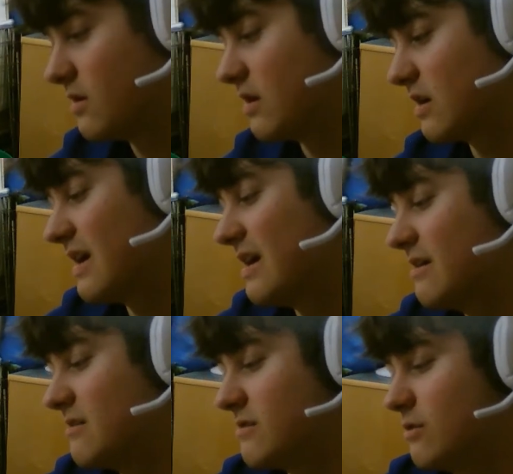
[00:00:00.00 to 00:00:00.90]
Okay,
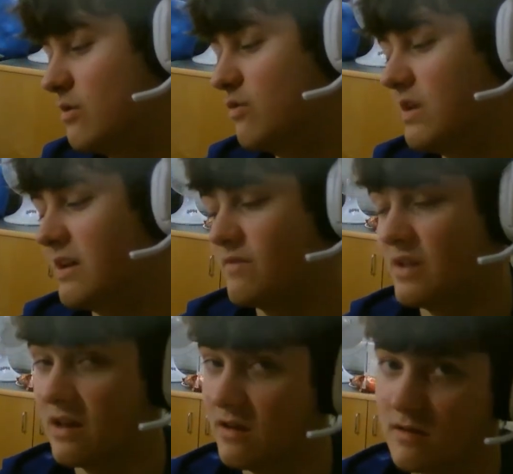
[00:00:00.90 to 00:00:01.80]
so we have
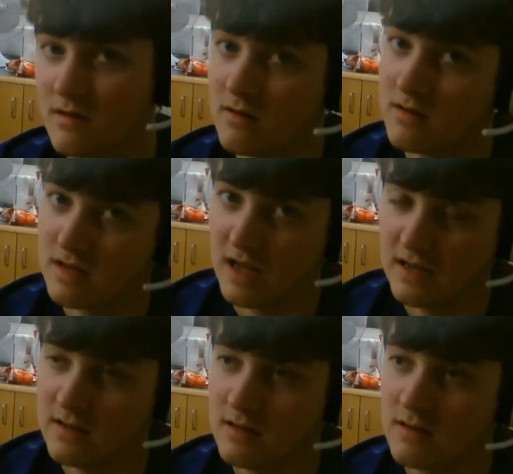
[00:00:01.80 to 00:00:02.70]
10 of
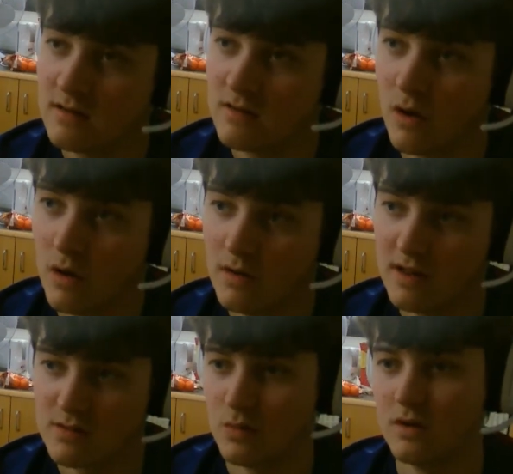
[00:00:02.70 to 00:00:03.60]

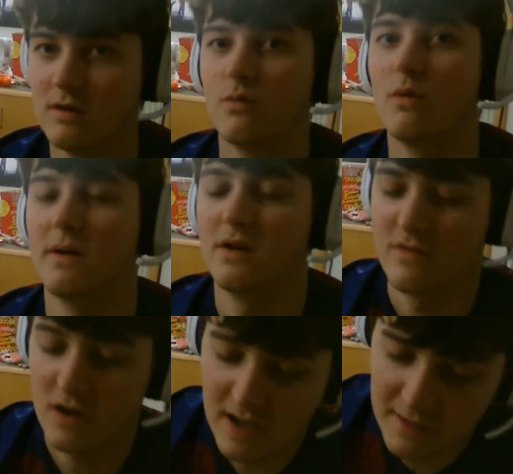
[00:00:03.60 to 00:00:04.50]
one pound of it.
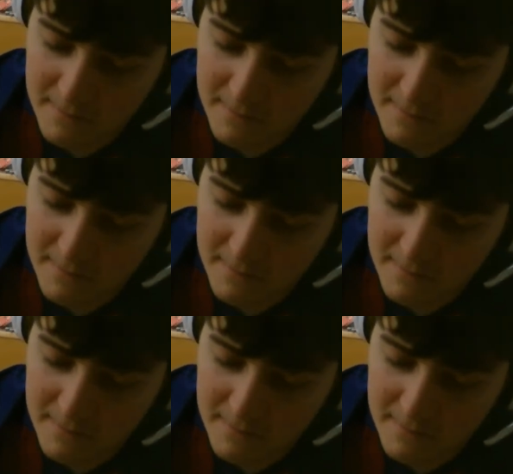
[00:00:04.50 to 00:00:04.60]
Okay,